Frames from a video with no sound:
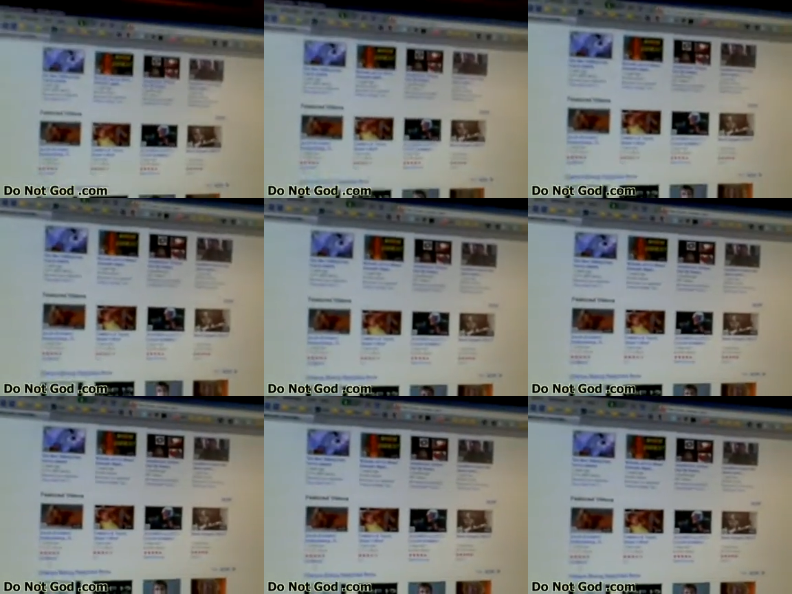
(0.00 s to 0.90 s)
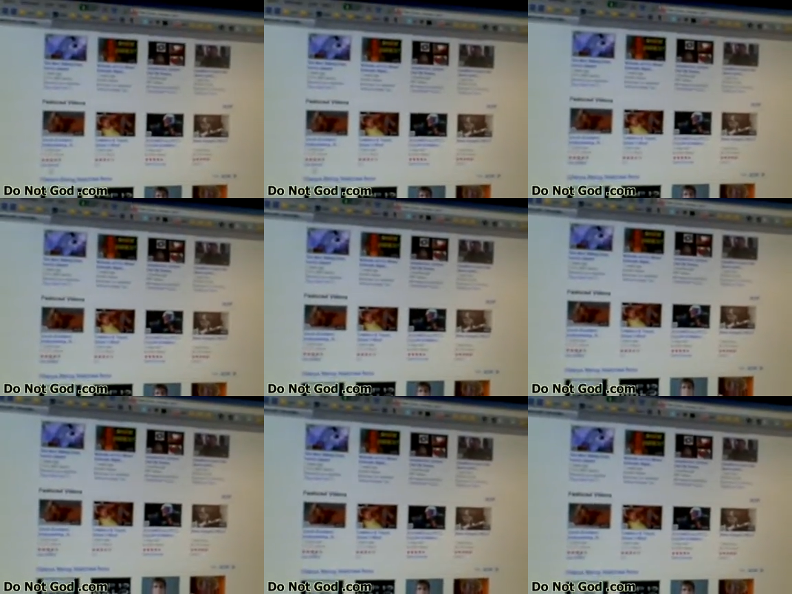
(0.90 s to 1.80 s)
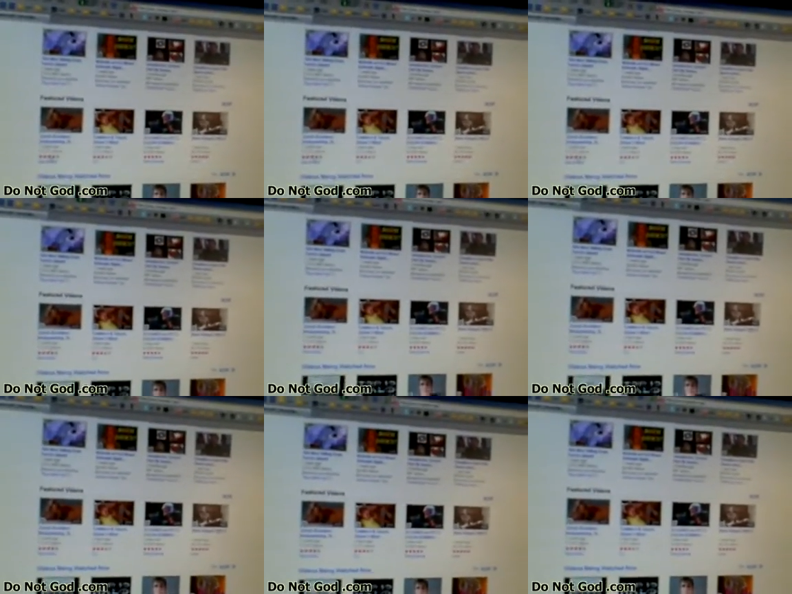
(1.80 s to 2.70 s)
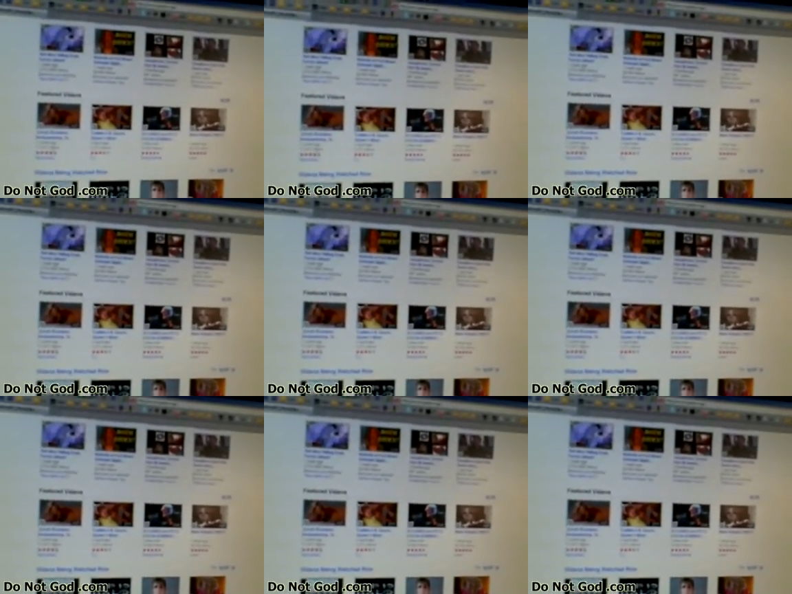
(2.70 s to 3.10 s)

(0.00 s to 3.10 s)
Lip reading: [unreadable: no face in view]